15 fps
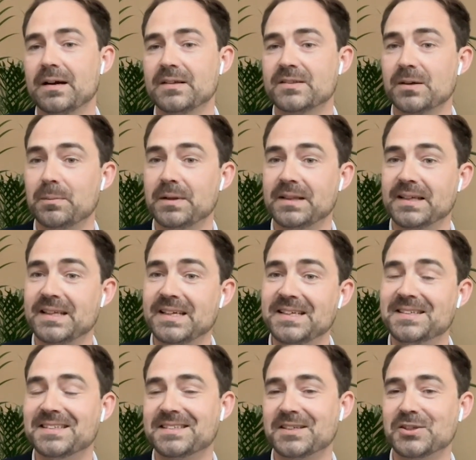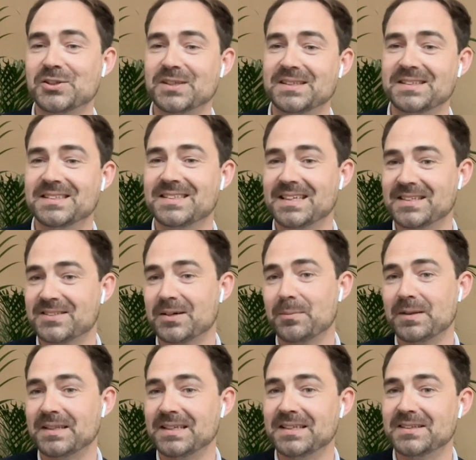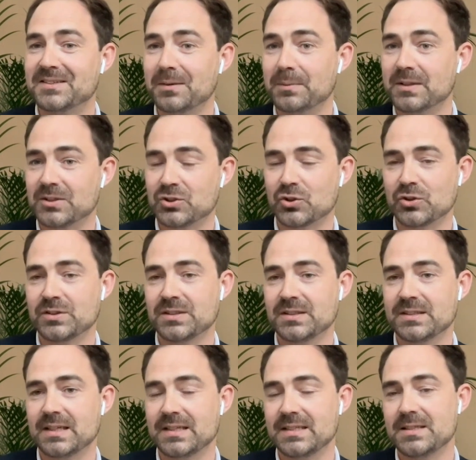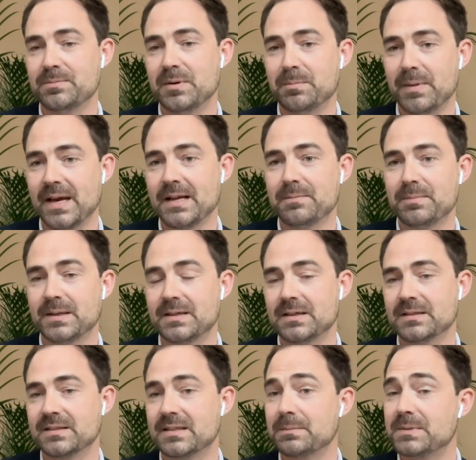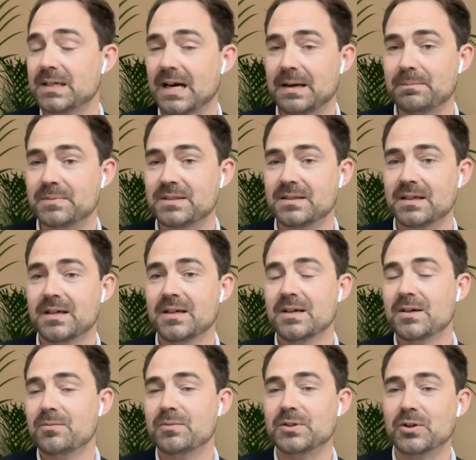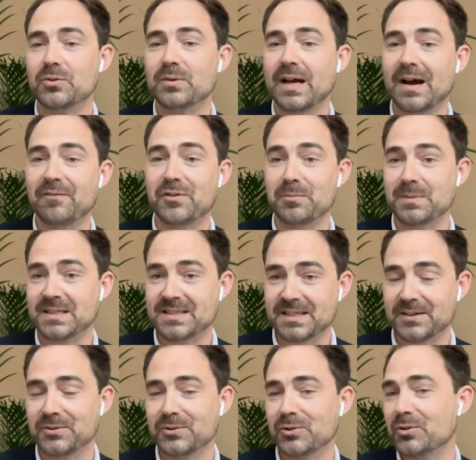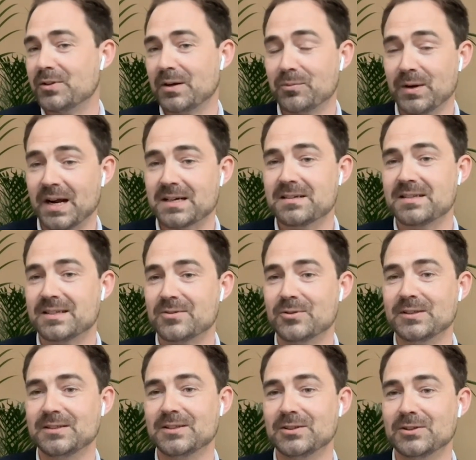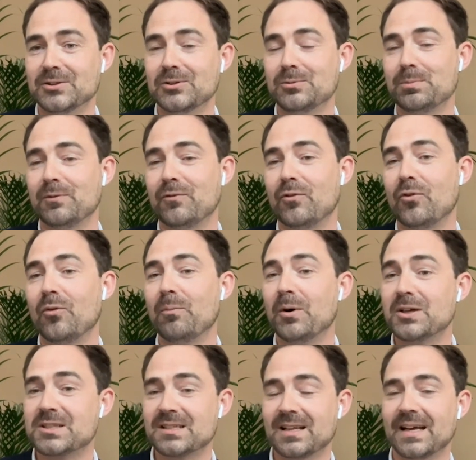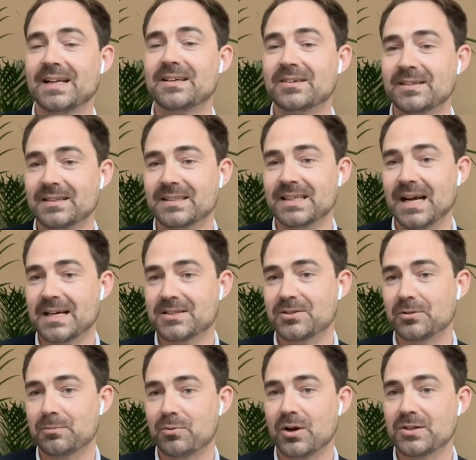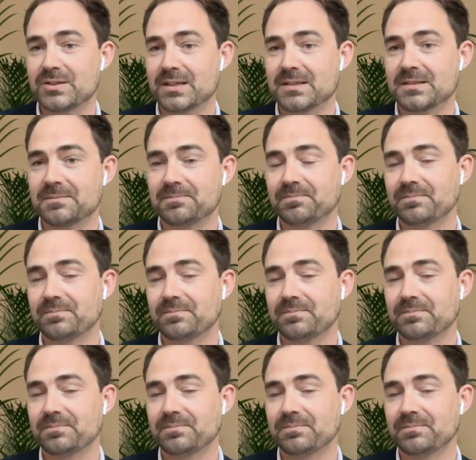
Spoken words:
some of the key decisions and some of the choices that needs to be made, because sometimes we don't have the material that we're actually going to use before much later in the actual project.